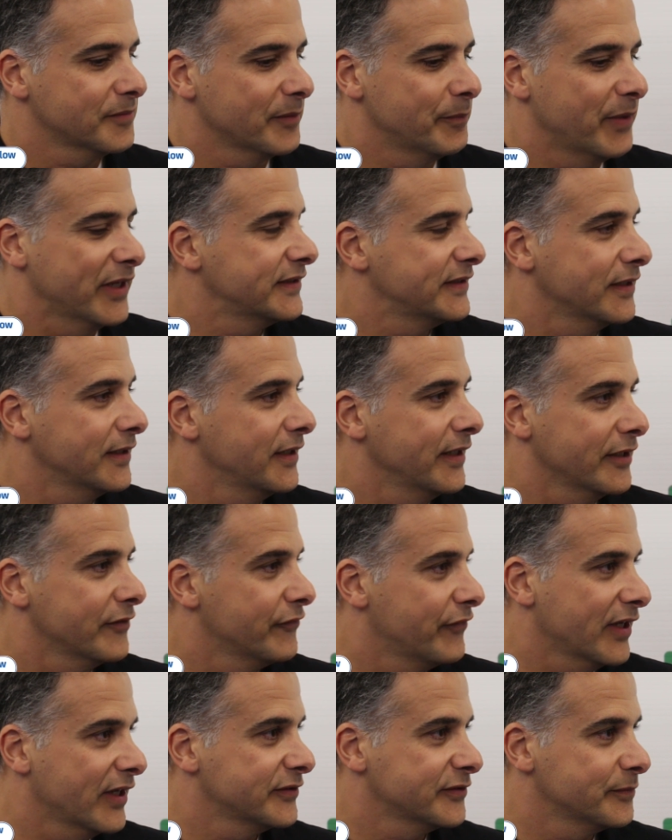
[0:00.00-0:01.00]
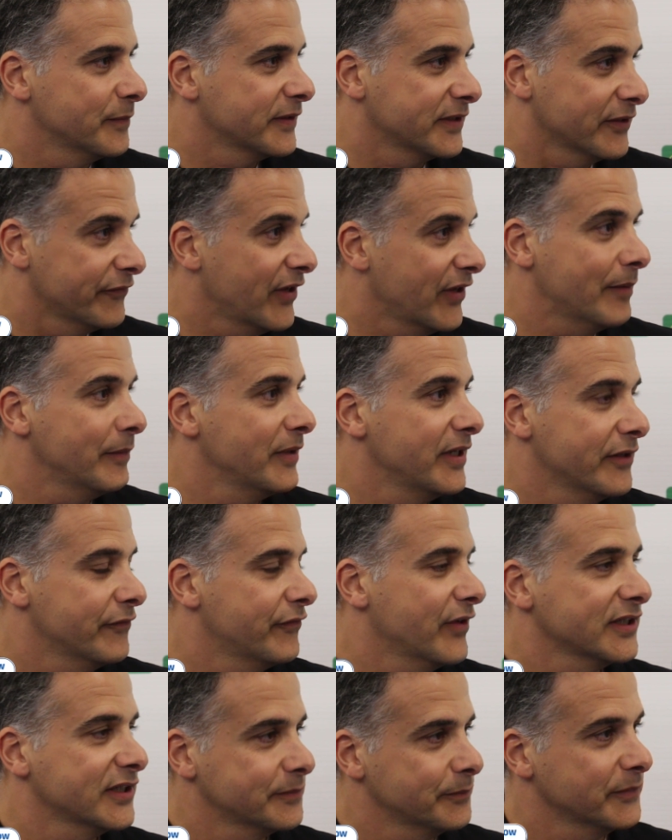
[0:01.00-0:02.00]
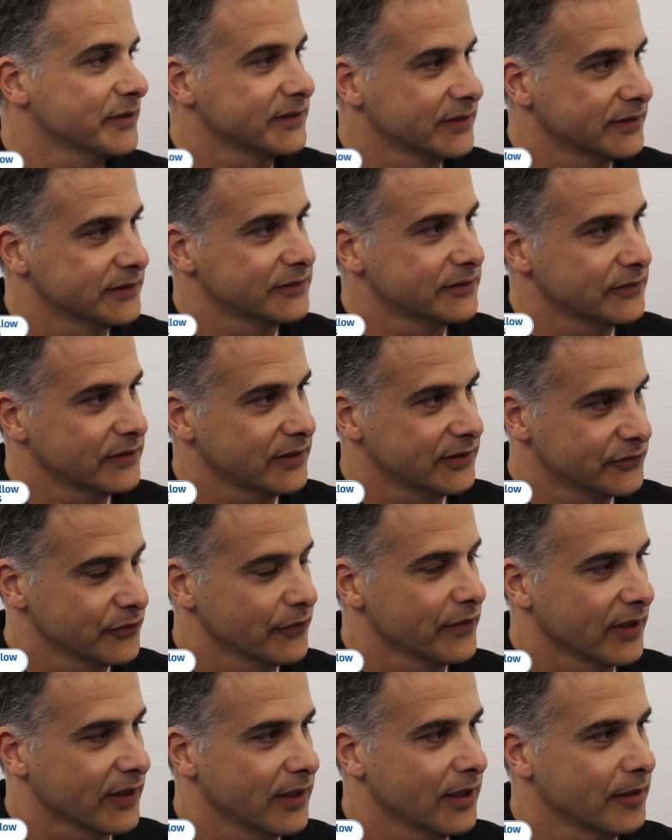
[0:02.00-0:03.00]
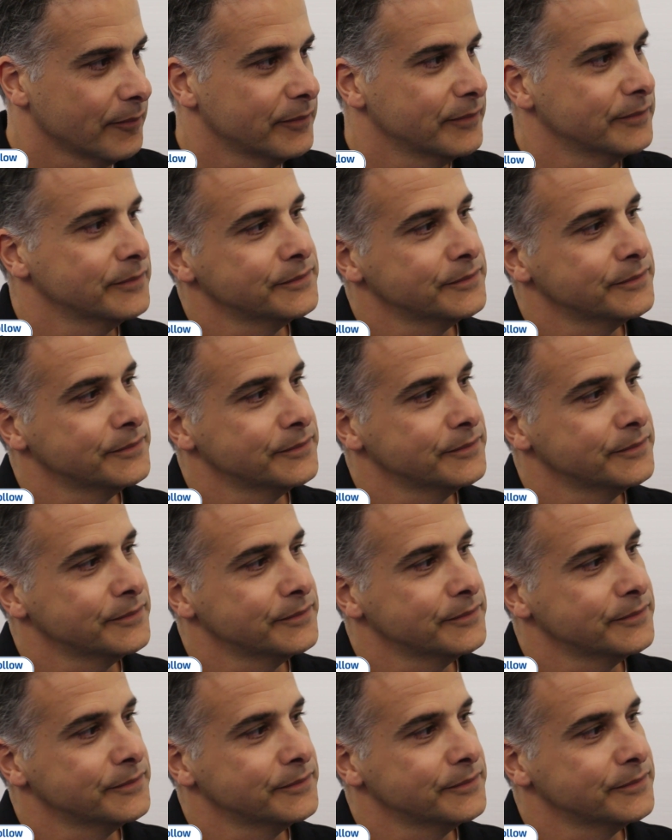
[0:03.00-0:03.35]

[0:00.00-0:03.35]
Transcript: basically investment, a family investment into the club.